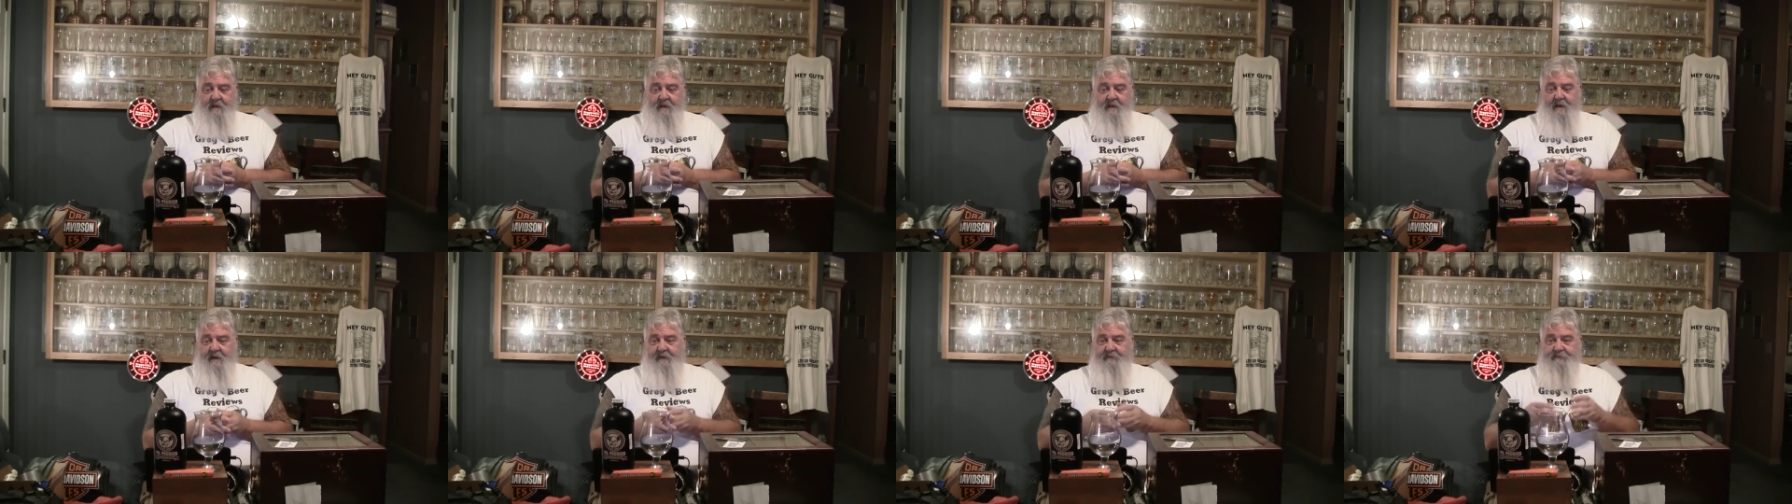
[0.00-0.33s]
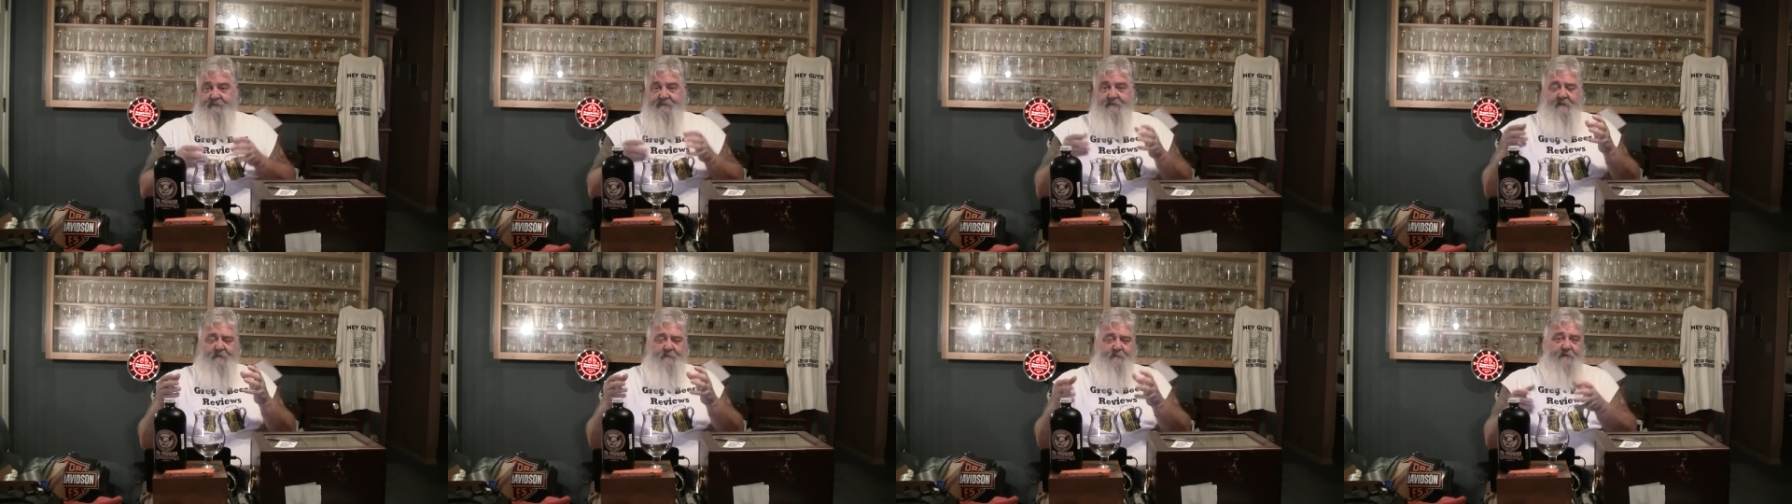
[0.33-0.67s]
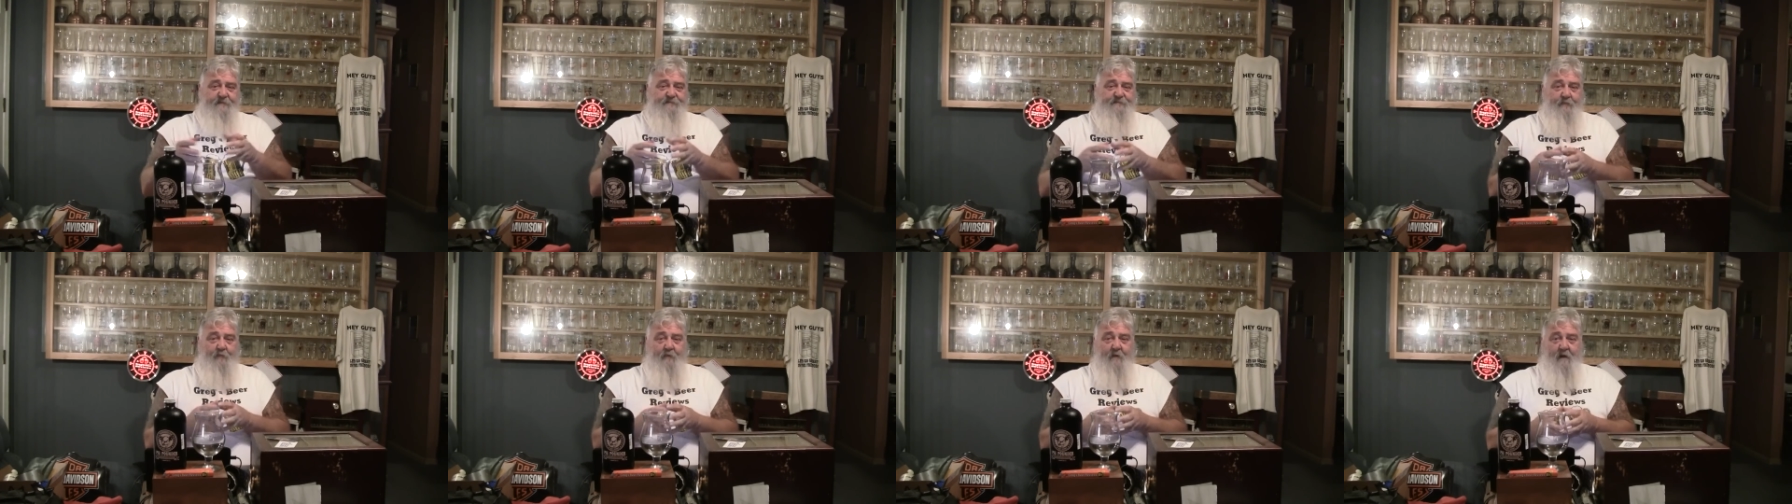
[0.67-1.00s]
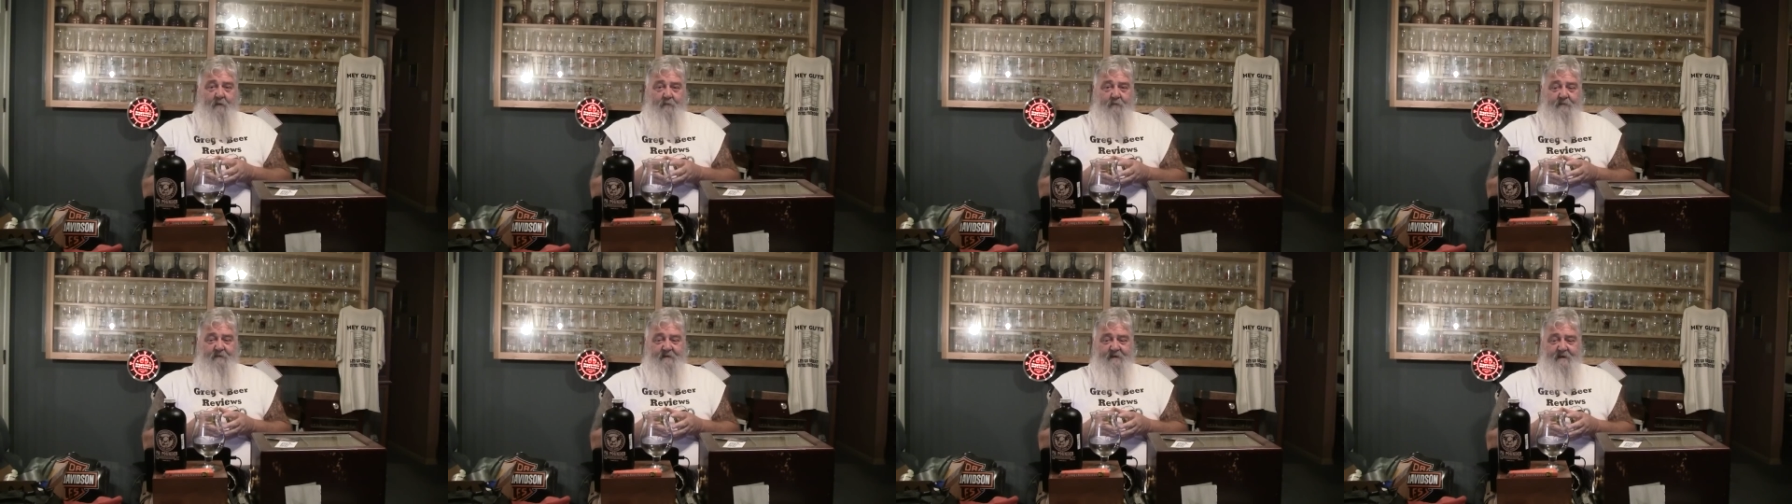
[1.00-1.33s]
Uh, that's another reason why I
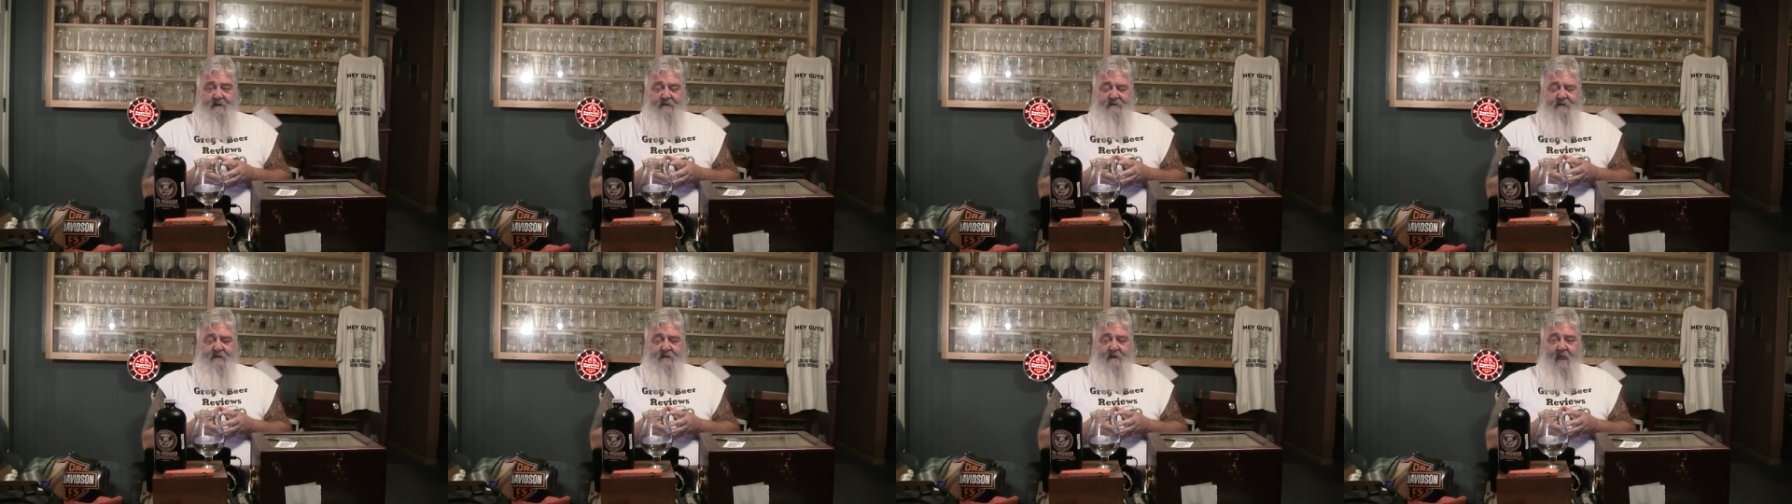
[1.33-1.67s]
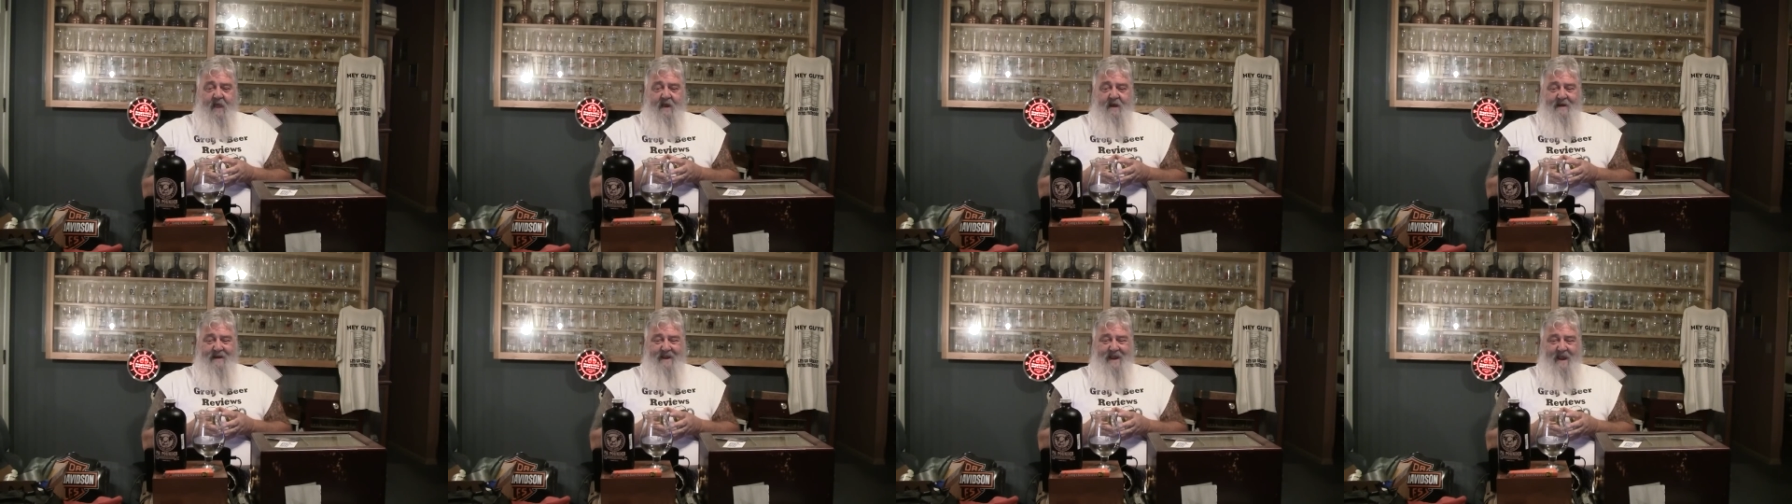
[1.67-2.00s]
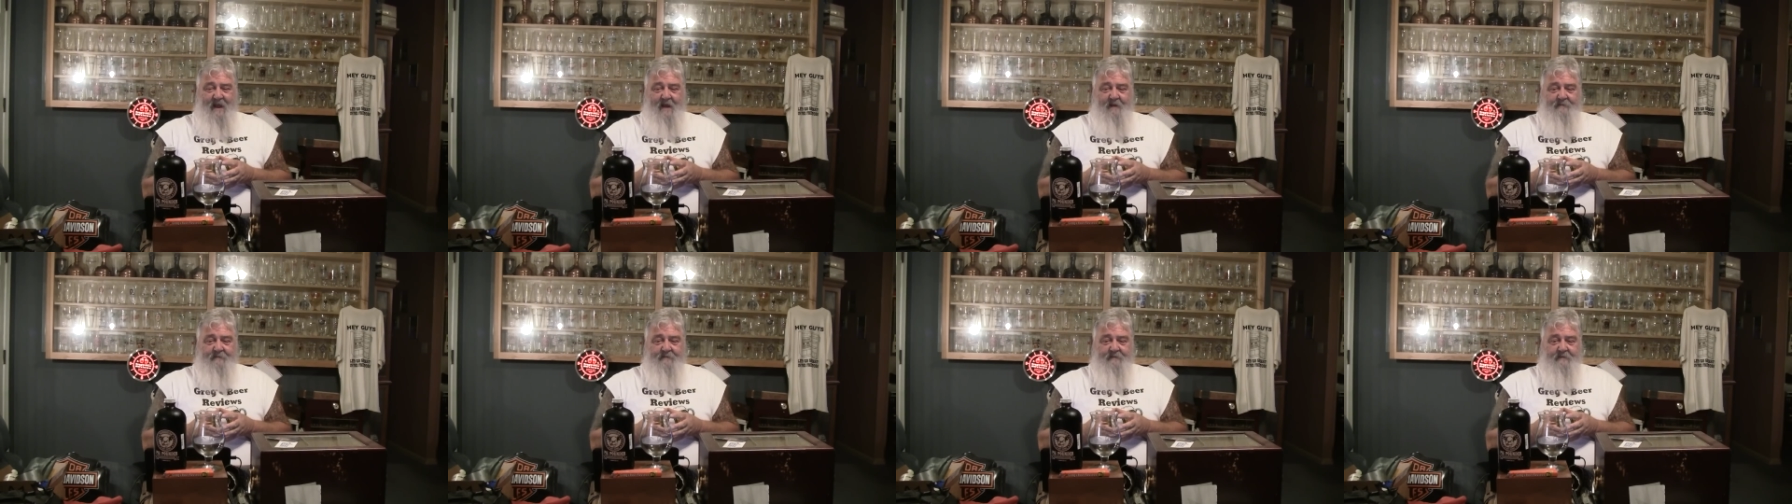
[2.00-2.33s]
went ahead and got it out.